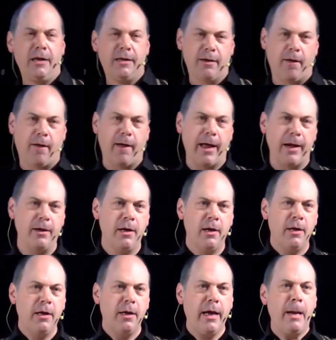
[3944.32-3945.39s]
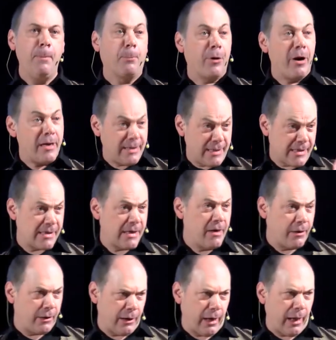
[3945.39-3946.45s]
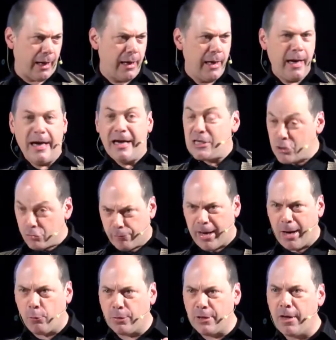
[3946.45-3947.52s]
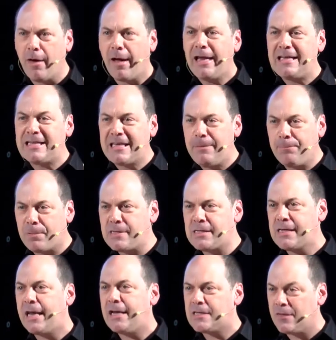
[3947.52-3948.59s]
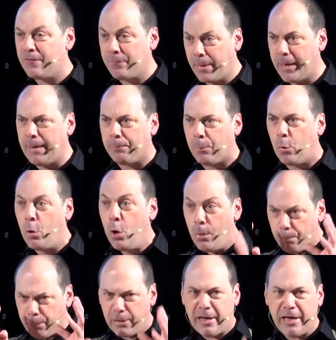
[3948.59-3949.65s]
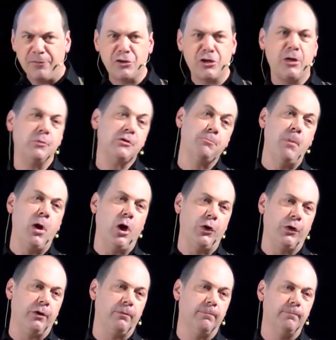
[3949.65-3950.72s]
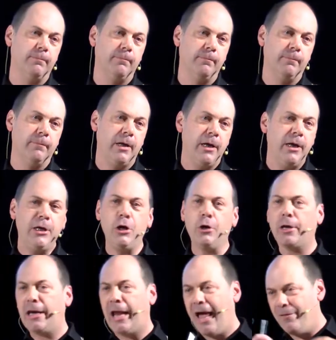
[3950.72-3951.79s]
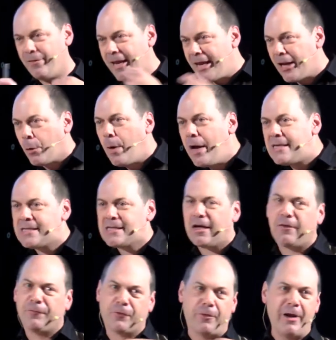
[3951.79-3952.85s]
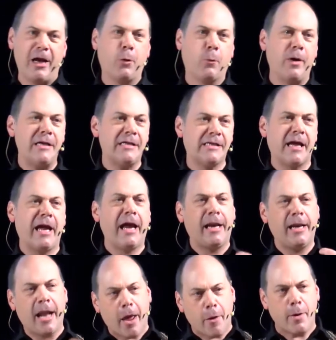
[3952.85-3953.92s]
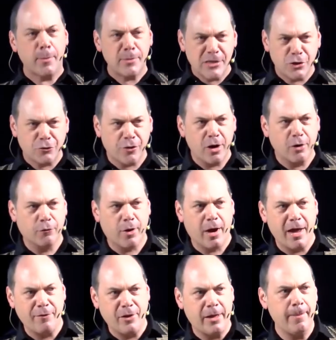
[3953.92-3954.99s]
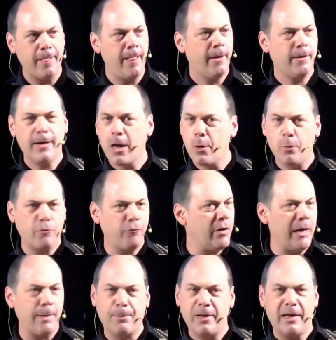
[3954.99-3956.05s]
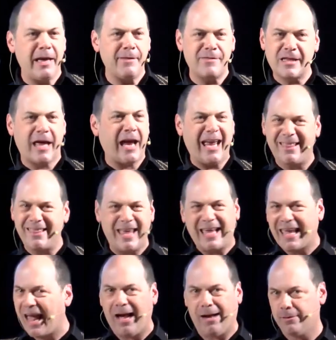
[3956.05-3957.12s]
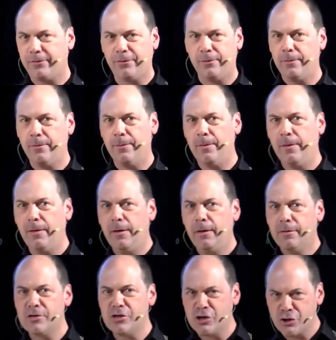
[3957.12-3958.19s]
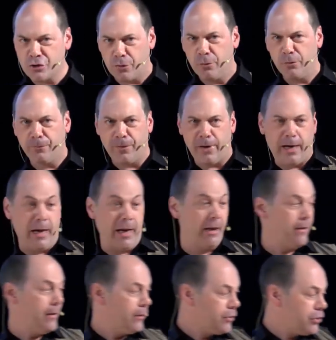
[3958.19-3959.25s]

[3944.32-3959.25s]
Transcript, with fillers: died, in Britain certainly, it is around 90% of people believe she was murdered. You can have inquest after inquest saying, no, it was a drunk driver. No one really believes that in their gut was a strong feeling that